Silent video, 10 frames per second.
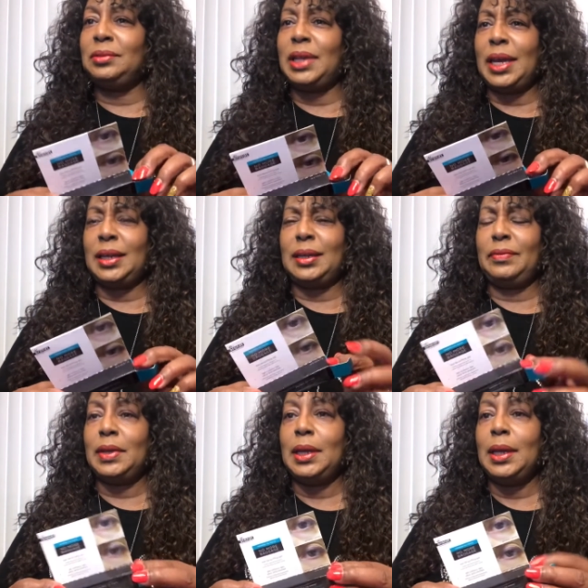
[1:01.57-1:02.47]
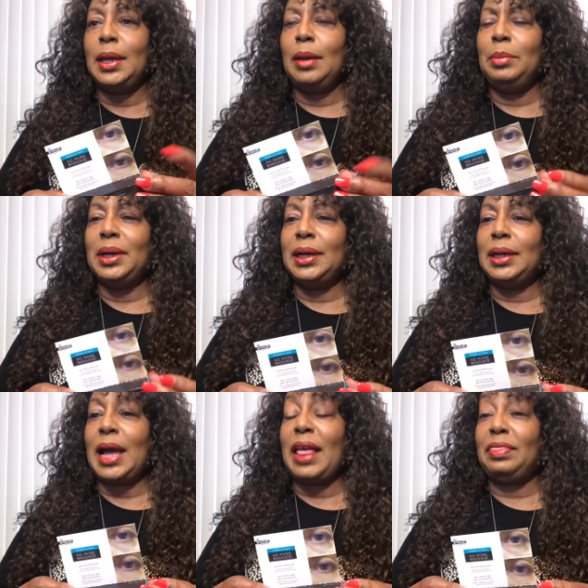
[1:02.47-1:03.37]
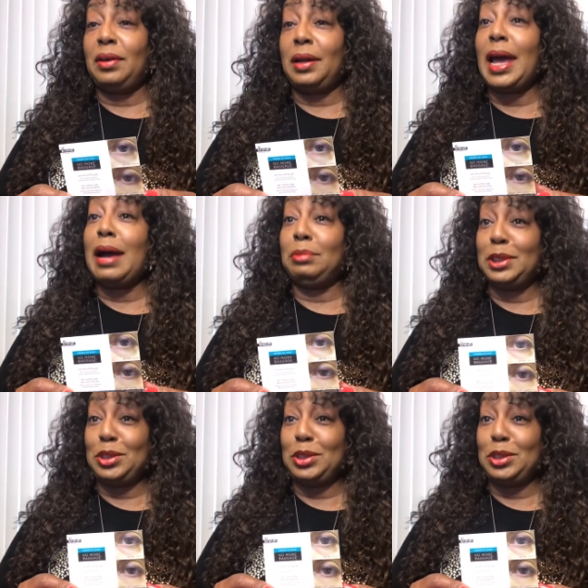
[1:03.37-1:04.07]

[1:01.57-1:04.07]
negative, but I thought I would